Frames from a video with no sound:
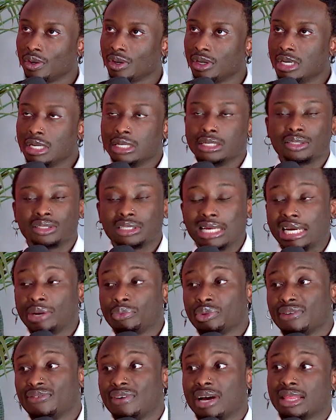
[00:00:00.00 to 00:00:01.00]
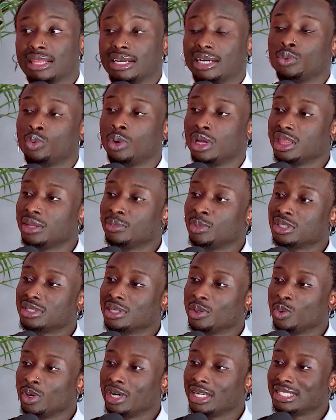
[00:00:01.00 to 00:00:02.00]
starting with the fact that it won the most
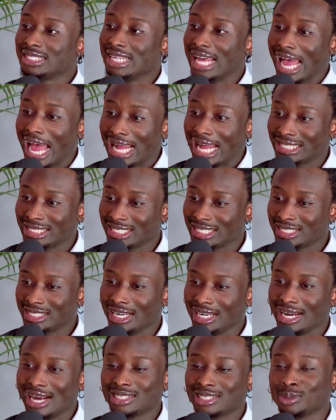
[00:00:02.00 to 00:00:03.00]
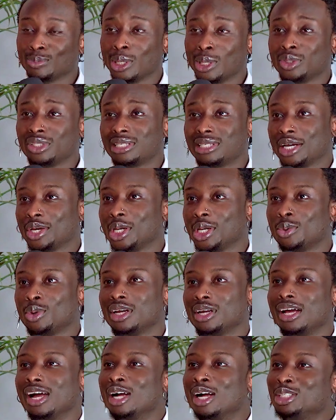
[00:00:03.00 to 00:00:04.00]
awards at this year. At some point, I was just like, you know
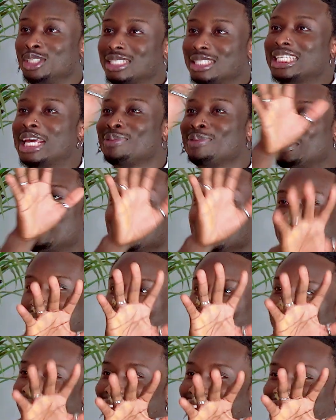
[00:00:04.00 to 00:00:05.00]
what? Just keep them on stage,